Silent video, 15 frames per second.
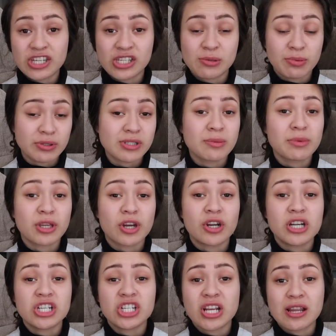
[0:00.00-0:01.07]
I just built up the
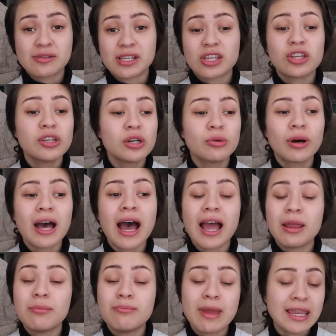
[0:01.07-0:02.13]
courage and I was like, you know what,
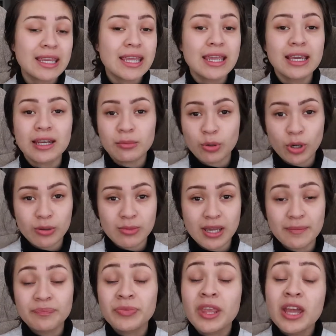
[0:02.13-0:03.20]
I'm making an
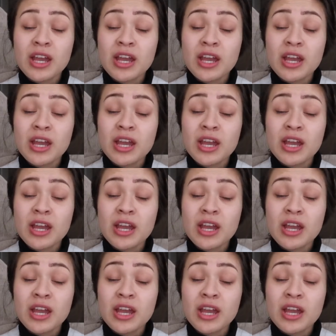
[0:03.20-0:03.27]
appointment.